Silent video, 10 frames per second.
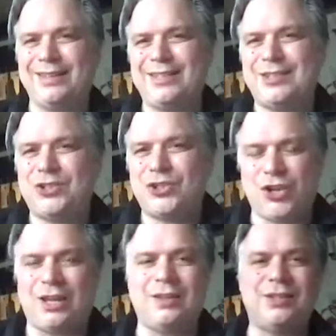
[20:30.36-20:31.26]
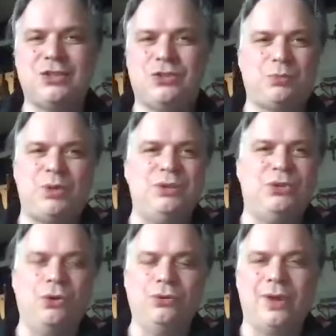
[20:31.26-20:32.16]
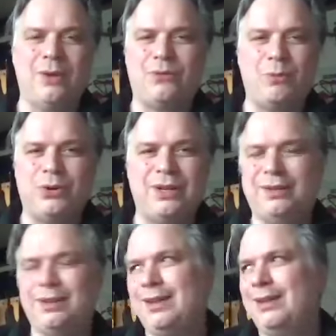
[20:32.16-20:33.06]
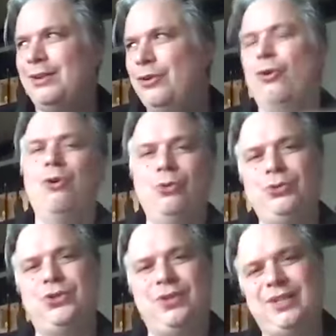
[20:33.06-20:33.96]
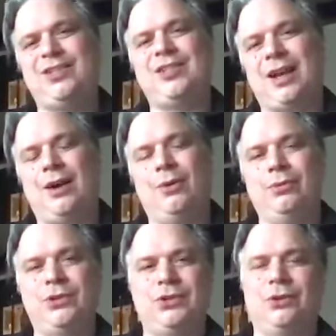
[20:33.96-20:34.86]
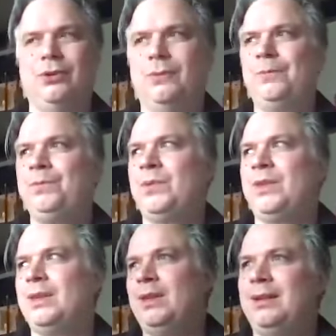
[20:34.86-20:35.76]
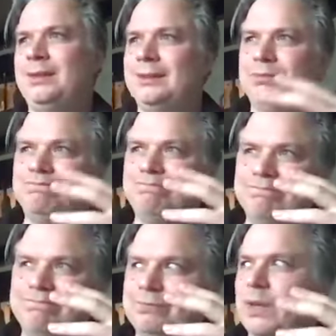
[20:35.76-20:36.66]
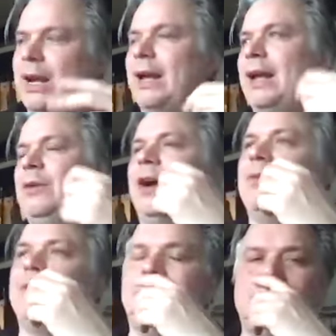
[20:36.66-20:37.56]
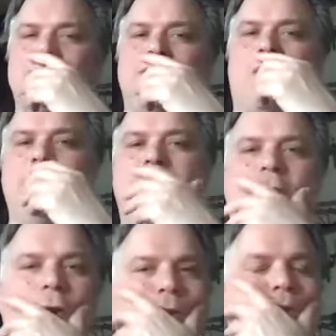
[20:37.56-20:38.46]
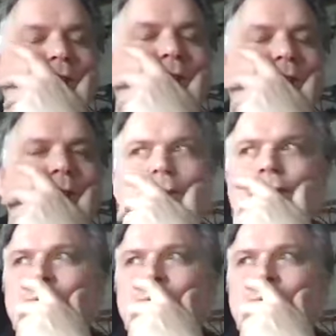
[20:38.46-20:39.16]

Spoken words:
this is shit. This has just been done. Everybody knows this sound. So anyway, I use the Omnicord to